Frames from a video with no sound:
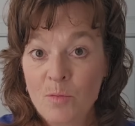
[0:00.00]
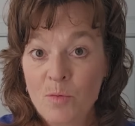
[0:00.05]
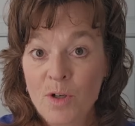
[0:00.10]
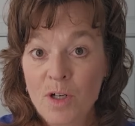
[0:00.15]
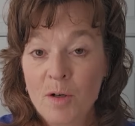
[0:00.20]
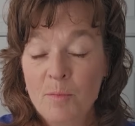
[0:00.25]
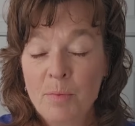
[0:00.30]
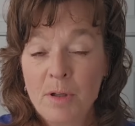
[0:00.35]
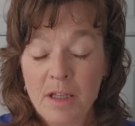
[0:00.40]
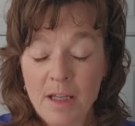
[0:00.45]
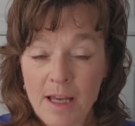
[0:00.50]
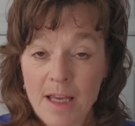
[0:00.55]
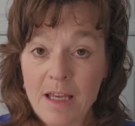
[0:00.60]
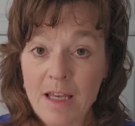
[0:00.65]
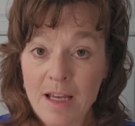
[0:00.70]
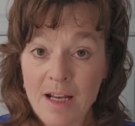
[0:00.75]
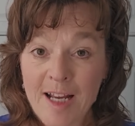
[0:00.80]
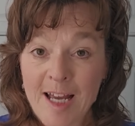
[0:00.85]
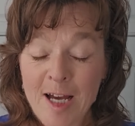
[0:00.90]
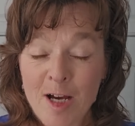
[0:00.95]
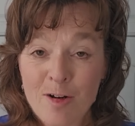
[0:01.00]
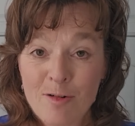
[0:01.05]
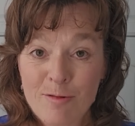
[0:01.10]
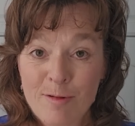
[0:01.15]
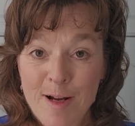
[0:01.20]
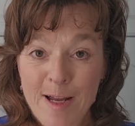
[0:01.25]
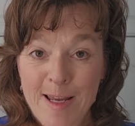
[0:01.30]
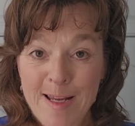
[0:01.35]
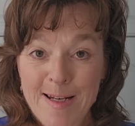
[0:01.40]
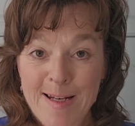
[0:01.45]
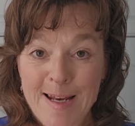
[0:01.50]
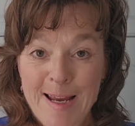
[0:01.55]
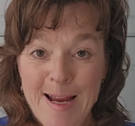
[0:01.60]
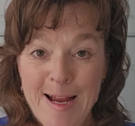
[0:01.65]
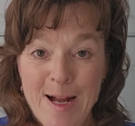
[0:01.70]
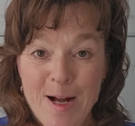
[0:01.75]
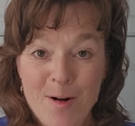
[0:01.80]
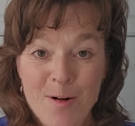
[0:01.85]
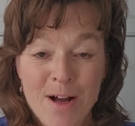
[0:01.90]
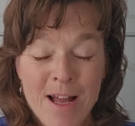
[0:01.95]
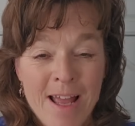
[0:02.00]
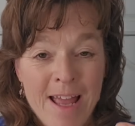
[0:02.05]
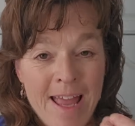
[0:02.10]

we're playing out right now.